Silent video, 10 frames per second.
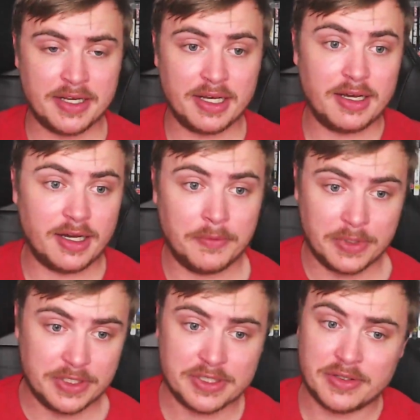I
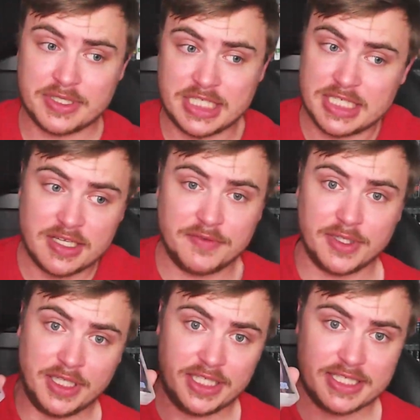wanted to cross this off the
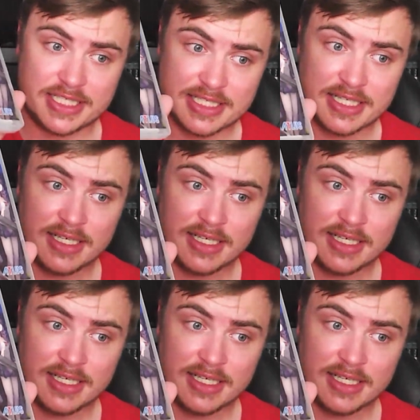list.